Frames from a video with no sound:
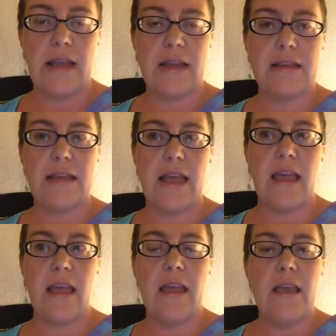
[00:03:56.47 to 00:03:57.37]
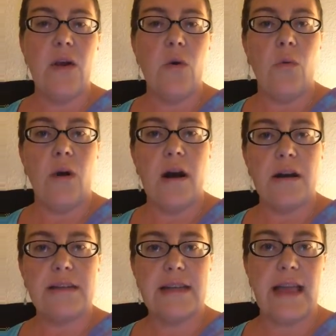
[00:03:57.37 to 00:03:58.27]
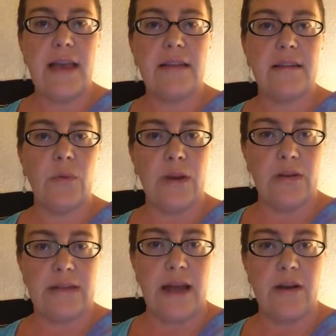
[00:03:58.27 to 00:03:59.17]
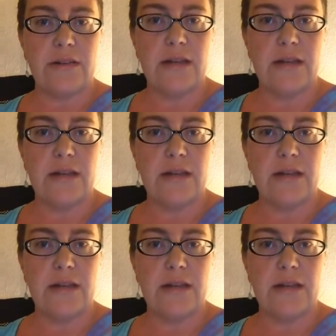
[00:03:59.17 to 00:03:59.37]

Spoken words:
It is a walk to get the wiggles out.